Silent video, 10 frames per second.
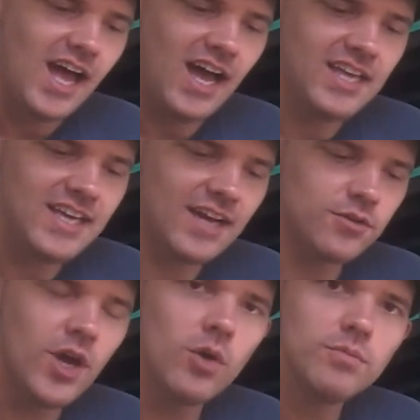I
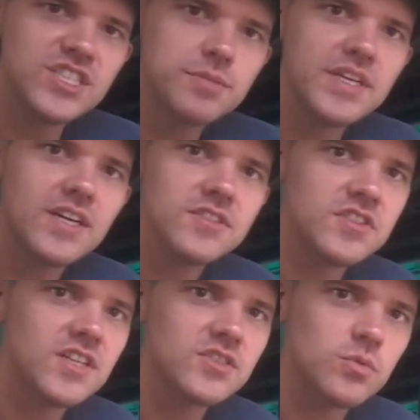don't know, just because
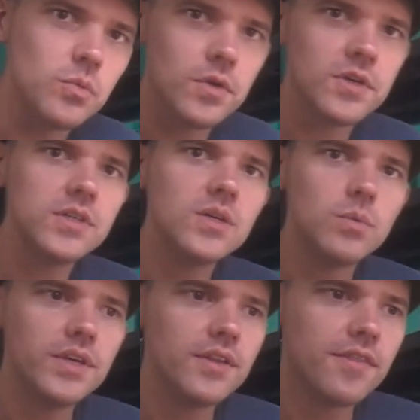it doesn't work
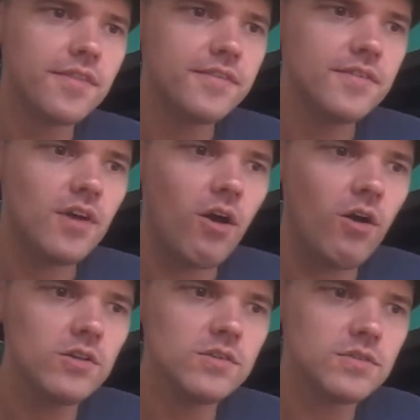with
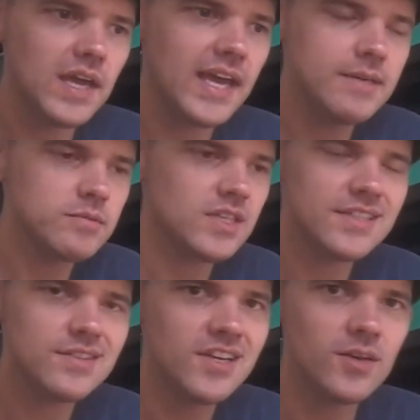all games,
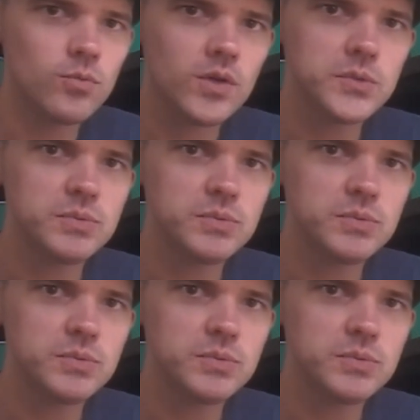like it doesn't work with